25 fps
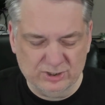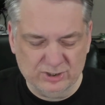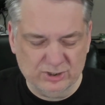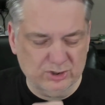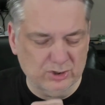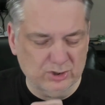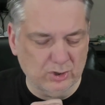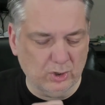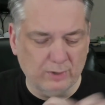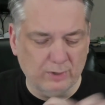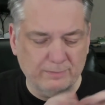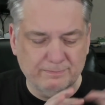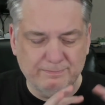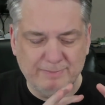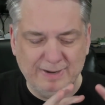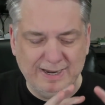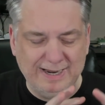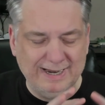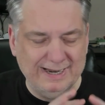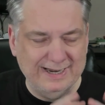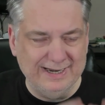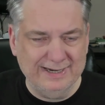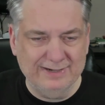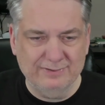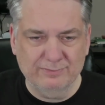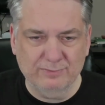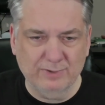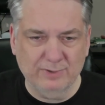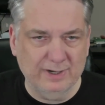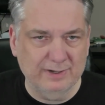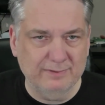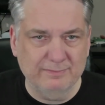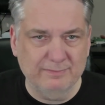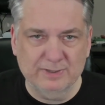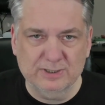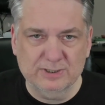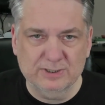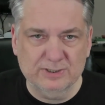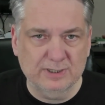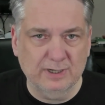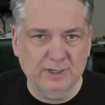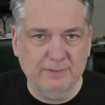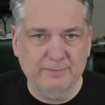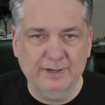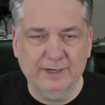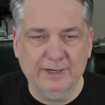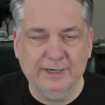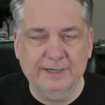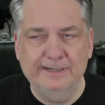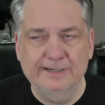sharp pain right in my
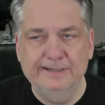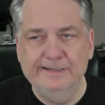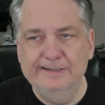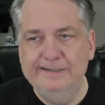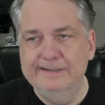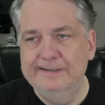stomach,